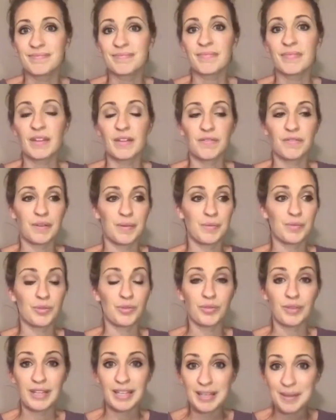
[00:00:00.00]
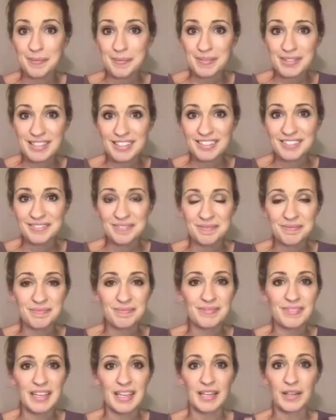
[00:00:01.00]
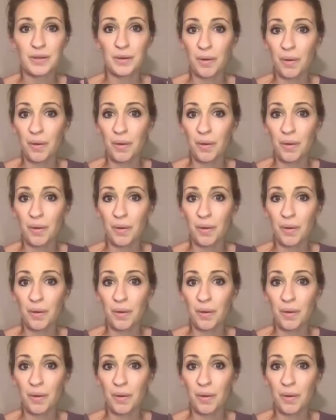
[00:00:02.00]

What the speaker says: from dreams and